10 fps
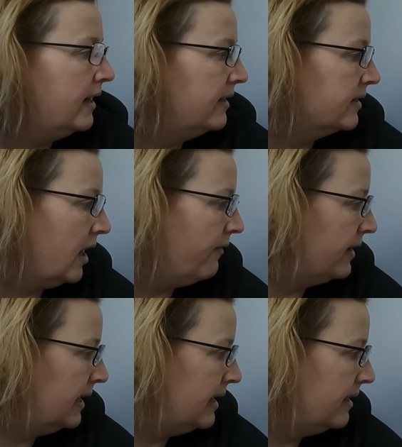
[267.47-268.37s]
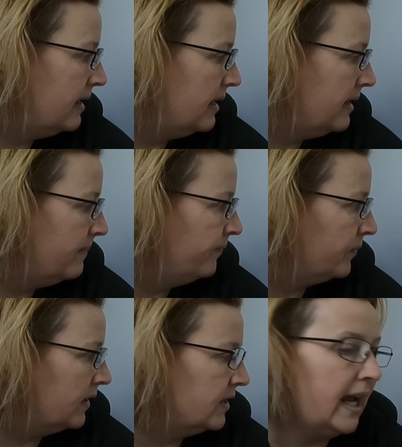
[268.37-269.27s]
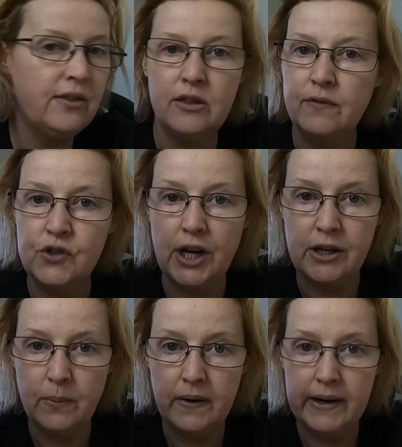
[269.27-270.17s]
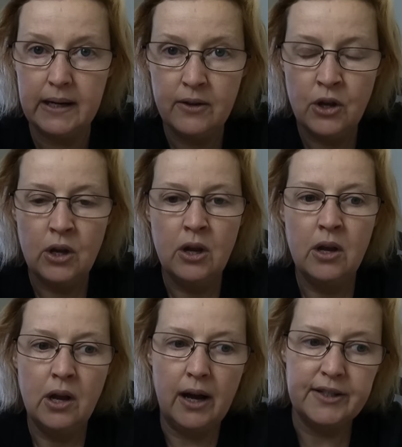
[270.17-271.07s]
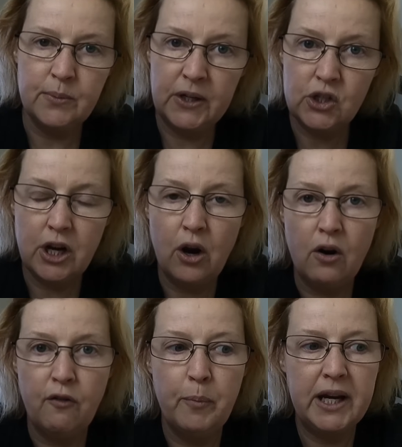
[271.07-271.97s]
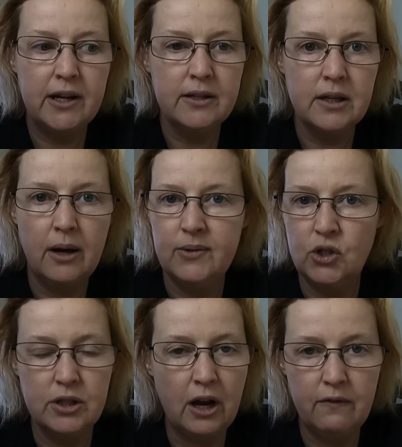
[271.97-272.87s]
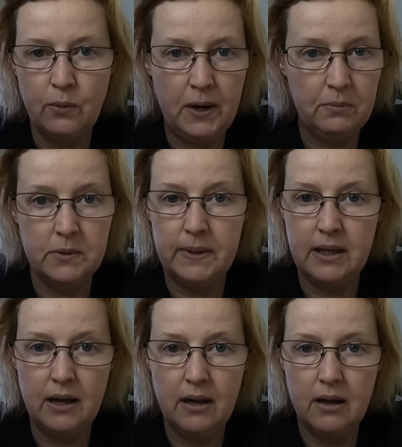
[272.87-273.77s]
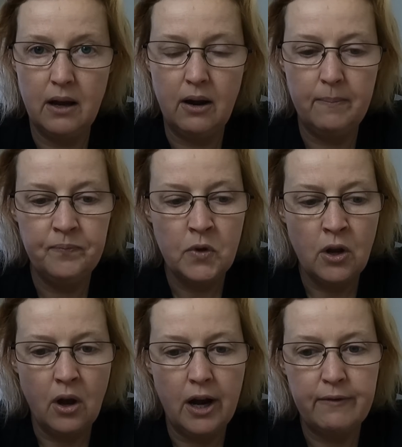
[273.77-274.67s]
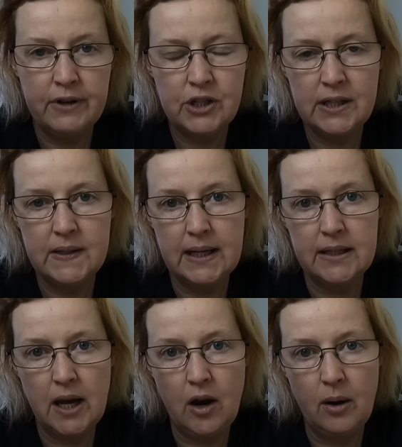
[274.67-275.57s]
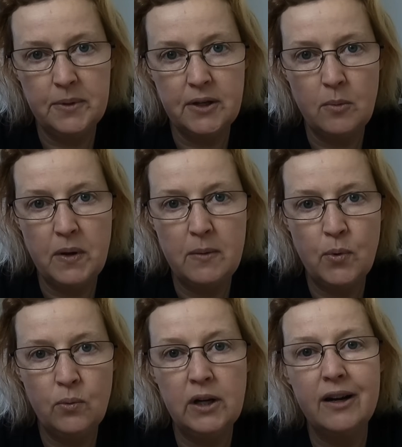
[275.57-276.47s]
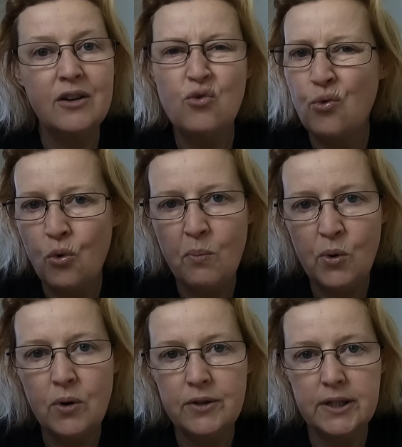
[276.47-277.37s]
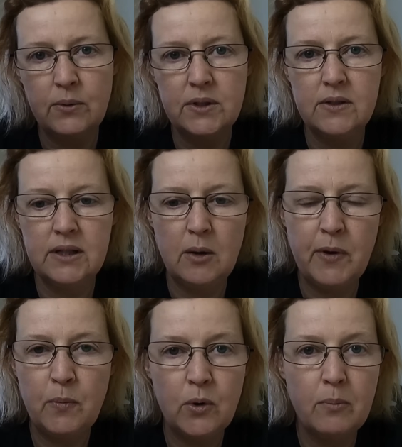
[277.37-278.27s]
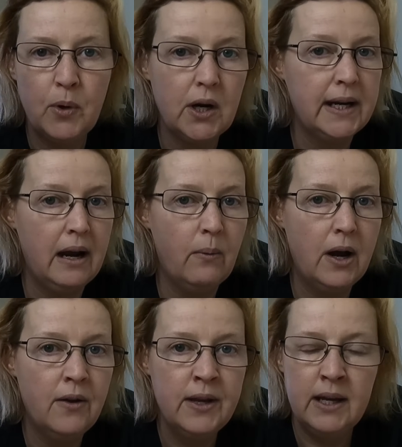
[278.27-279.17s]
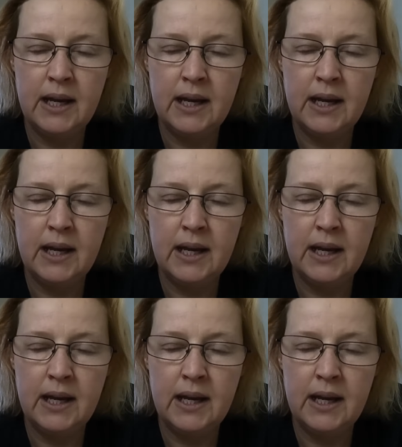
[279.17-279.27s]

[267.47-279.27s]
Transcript: It's currently the 10th of January. I switched it off because I was just overwhelmed with it. I originally set it up so people, like normal consultancy, people could book an hour.